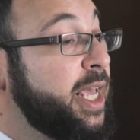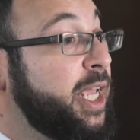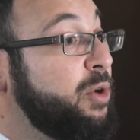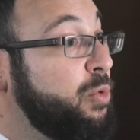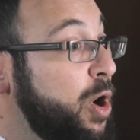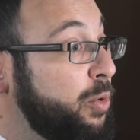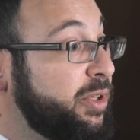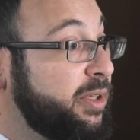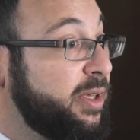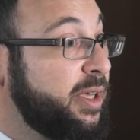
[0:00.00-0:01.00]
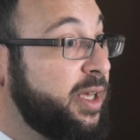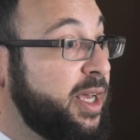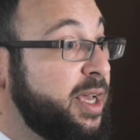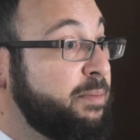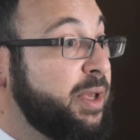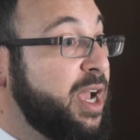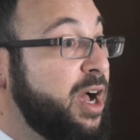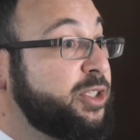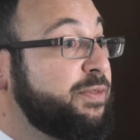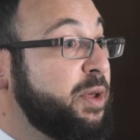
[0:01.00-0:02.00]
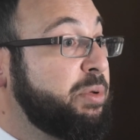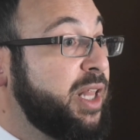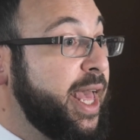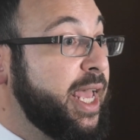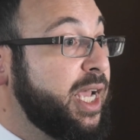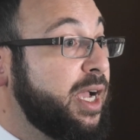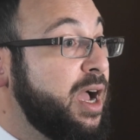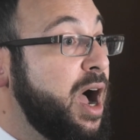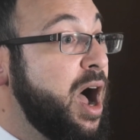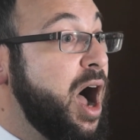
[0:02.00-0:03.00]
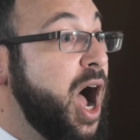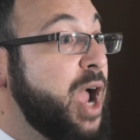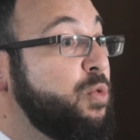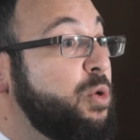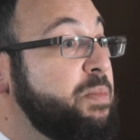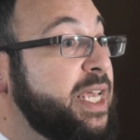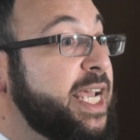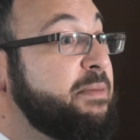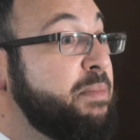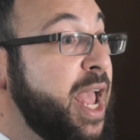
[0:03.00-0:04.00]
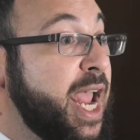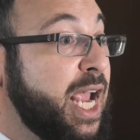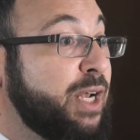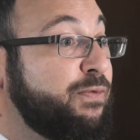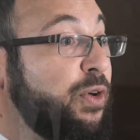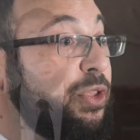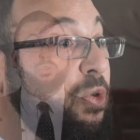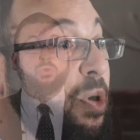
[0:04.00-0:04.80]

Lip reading: He wrote, "Because of the plague, I will be in pain for the